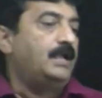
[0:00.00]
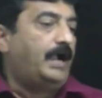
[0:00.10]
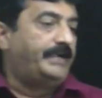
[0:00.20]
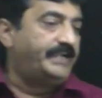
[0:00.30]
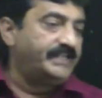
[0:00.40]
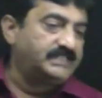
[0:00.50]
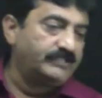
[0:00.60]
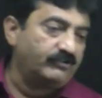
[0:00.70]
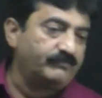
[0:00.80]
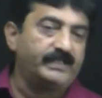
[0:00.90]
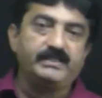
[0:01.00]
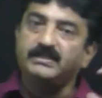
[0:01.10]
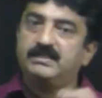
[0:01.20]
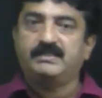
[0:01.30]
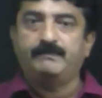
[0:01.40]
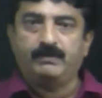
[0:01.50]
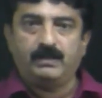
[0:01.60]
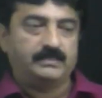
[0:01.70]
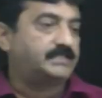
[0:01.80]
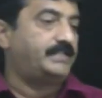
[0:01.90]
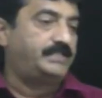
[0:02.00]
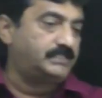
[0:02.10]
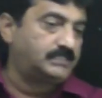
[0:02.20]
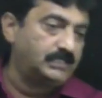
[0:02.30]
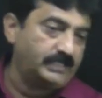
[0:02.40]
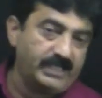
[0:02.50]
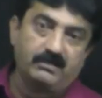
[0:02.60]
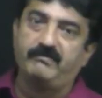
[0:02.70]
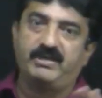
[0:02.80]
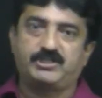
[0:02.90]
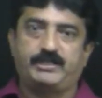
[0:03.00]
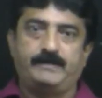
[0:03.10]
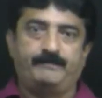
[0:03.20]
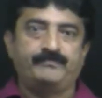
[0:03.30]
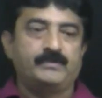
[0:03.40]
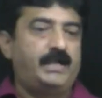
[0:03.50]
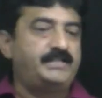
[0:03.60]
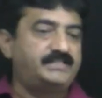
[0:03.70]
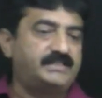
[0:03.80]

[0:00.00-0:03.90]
and it is given by this symbol, this equation, and this